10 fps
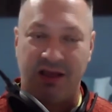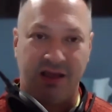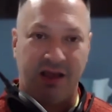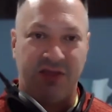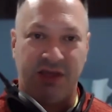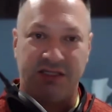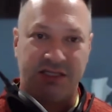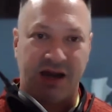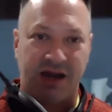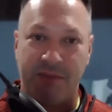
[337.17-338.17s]
I think it's
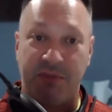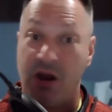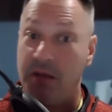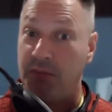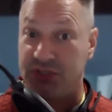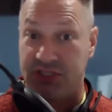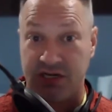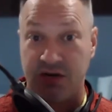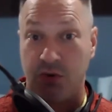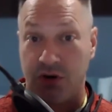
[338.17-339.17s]
going to happen almost
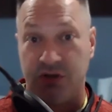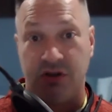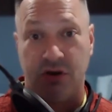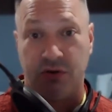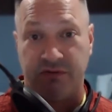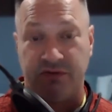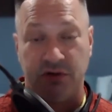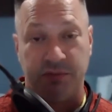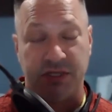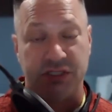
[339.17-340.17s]
anywhere you go in the
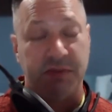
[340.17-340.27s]
Philippines.